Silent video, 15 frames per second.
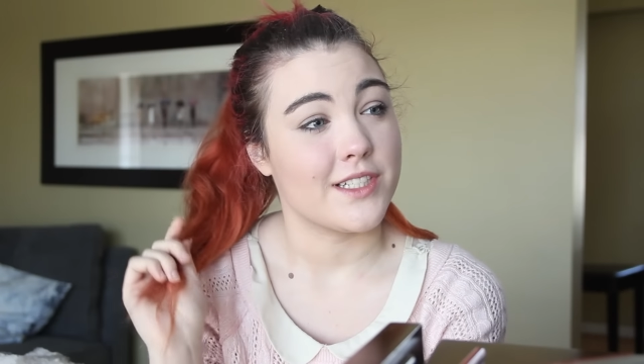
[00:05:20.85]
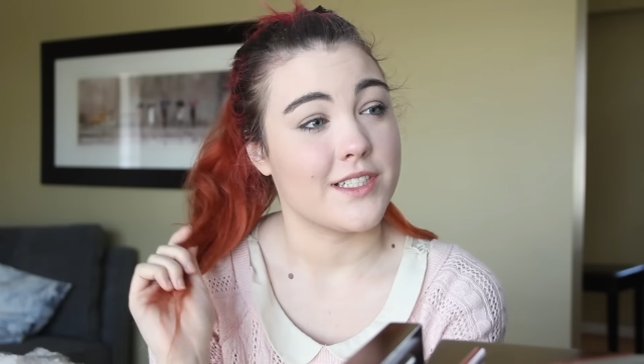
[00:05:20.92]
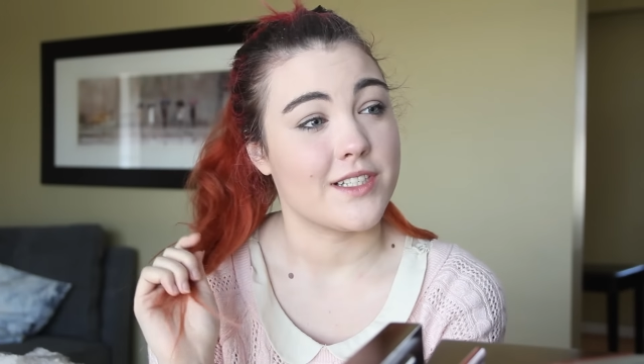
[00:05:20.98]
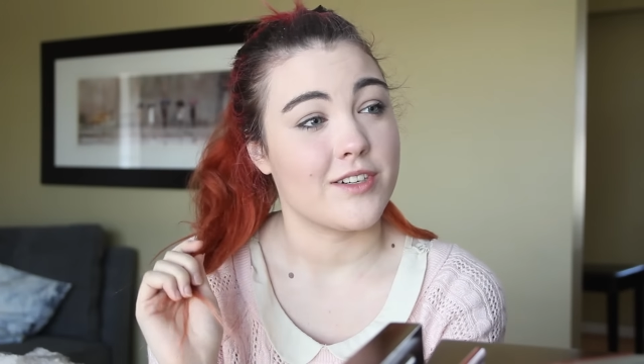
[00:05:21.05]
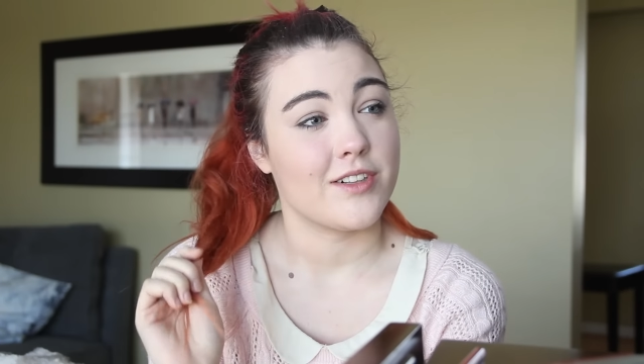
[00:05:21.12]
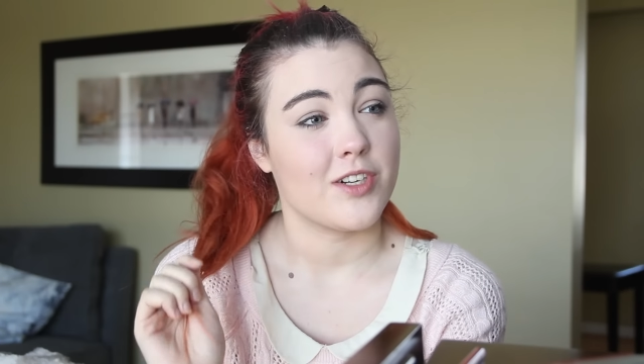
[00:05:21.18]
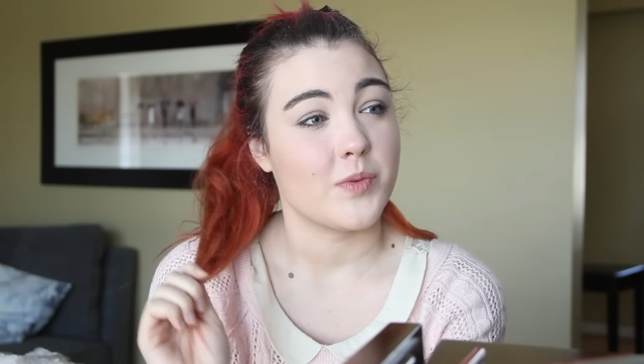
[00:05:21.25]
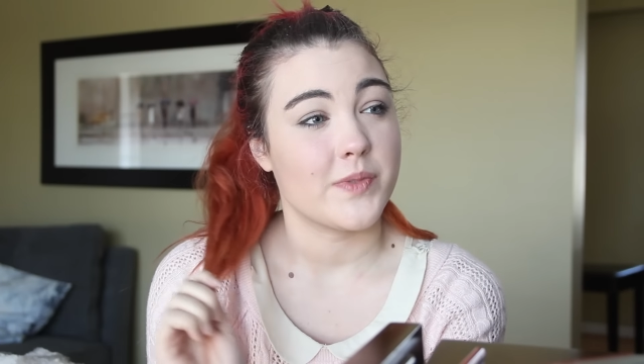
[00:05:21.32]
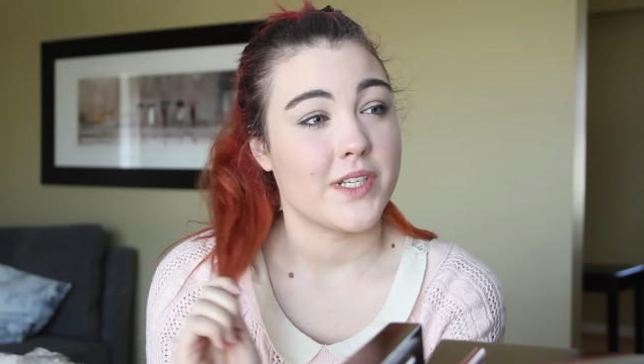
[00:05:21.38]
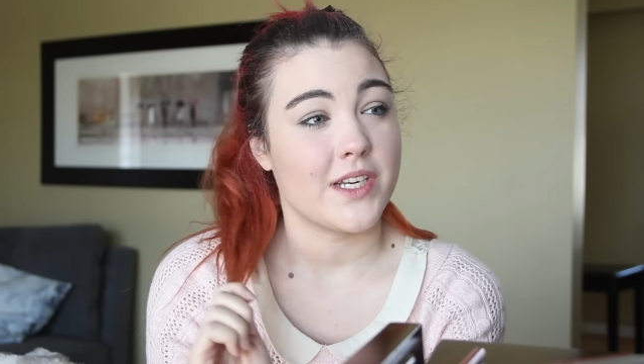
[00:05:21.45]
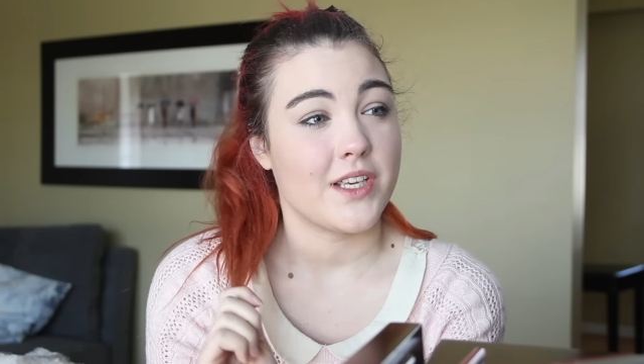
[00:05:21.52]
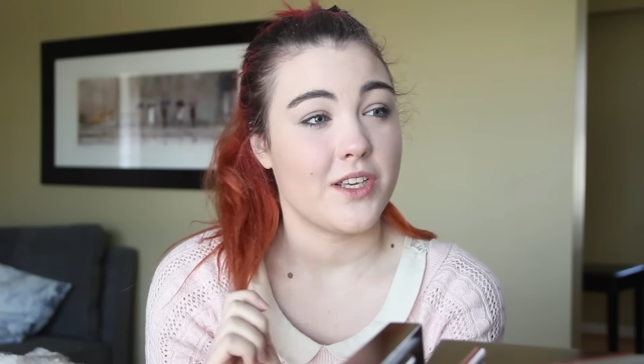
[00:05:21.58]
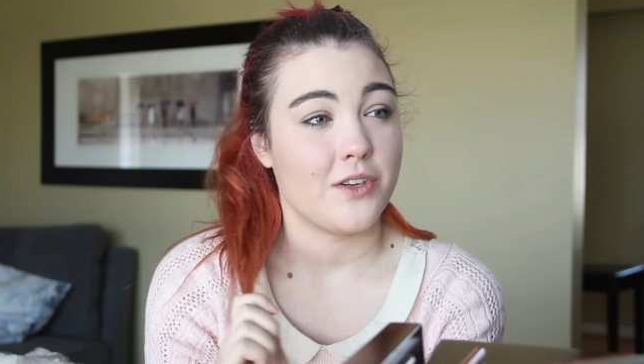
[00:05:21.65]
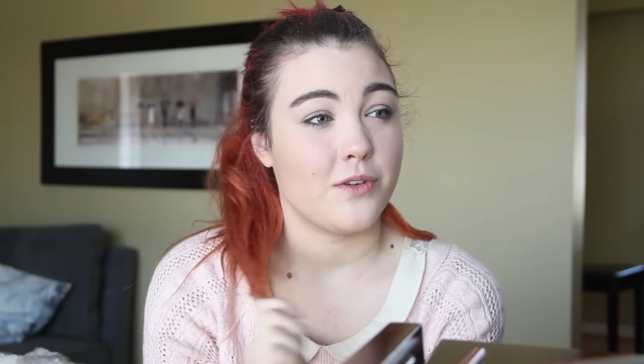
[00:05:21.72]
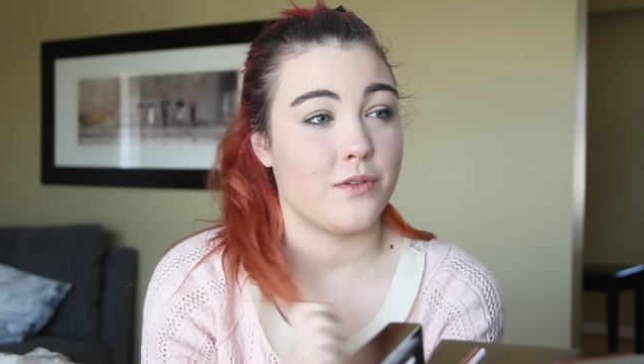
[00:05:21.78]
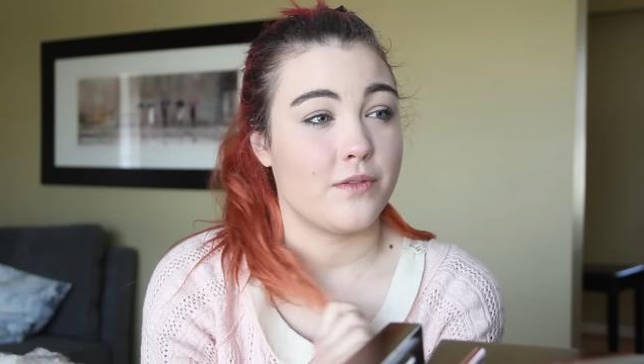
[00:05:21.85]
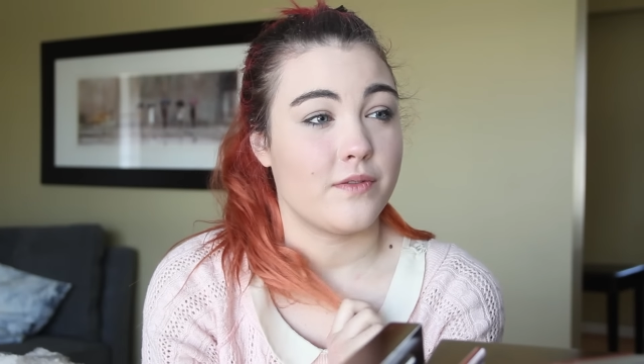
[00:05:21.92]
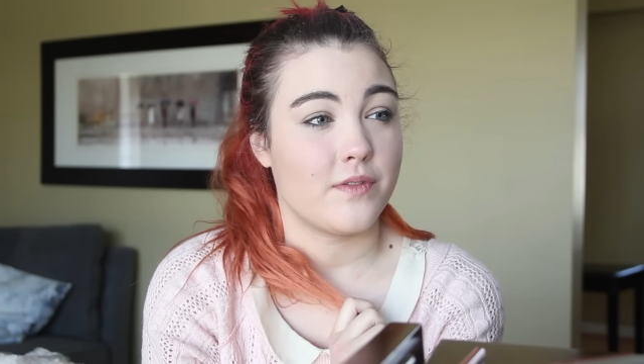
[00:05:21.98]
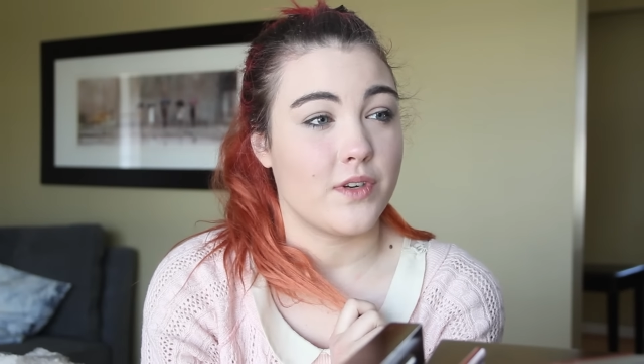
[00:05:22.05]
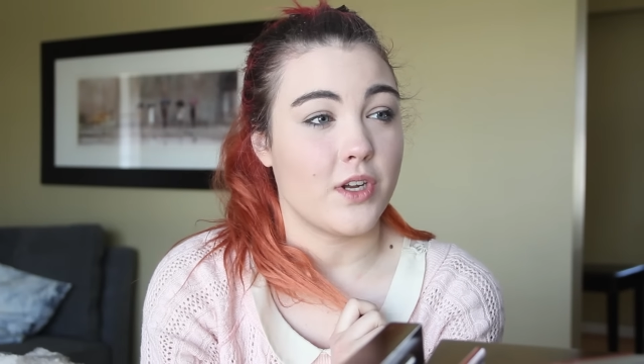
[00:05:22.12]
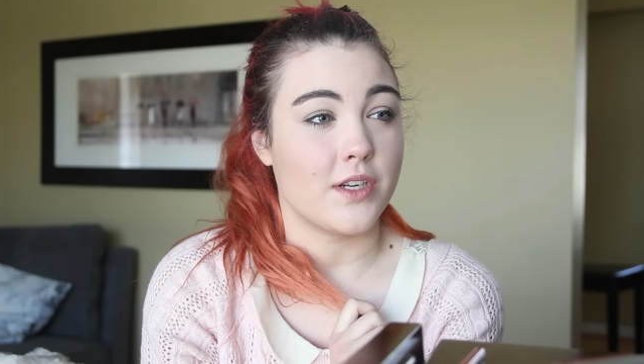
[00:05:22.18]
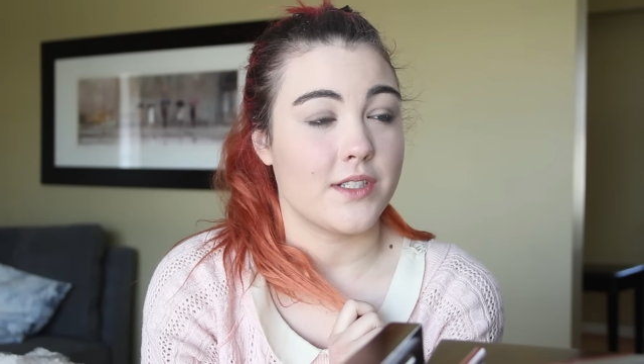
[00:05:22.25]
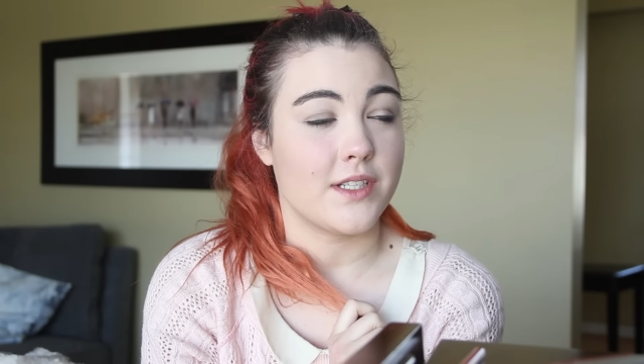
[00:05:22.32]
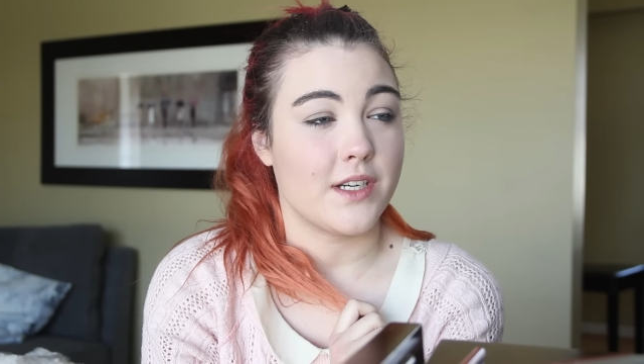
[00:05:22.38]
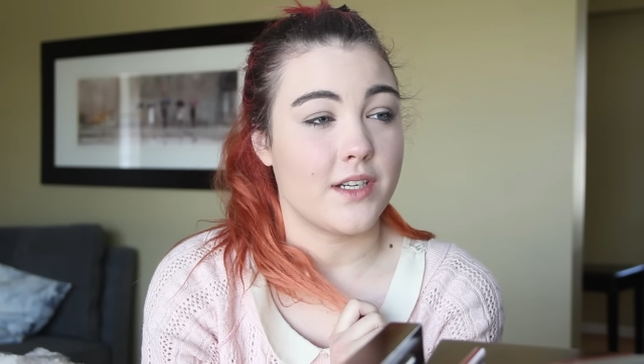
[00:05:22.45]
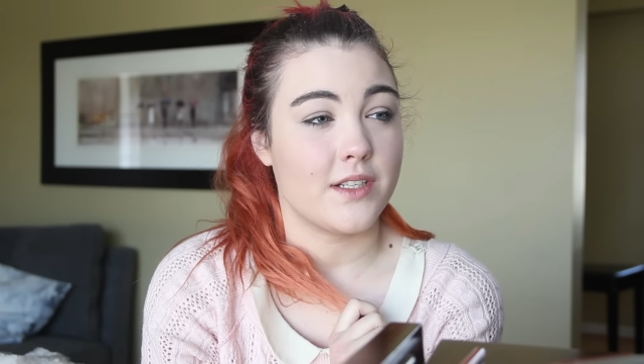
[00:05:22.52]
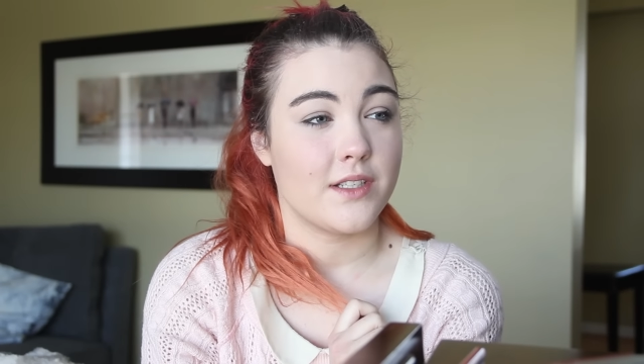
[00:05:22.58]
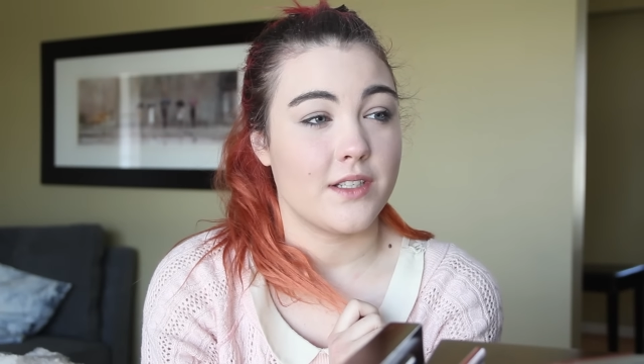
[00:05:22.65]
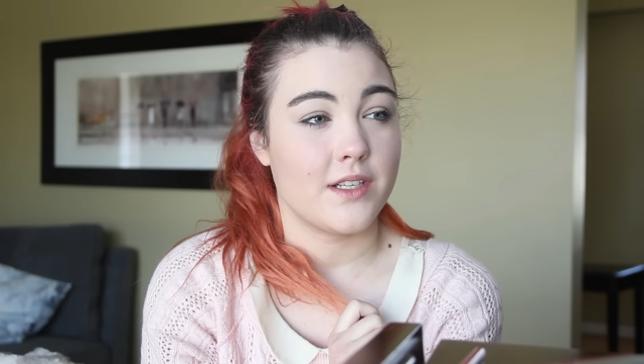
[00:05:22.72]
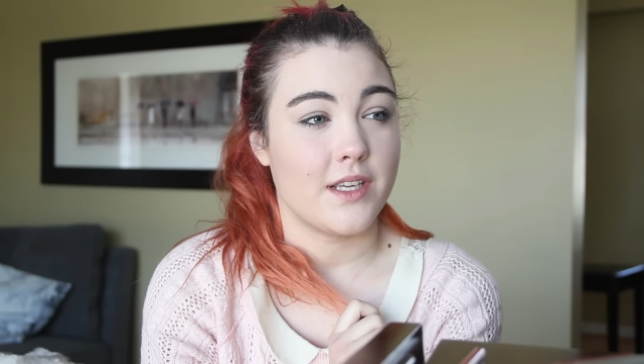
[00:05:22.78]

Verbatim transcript: Is there a LARP setting you've not done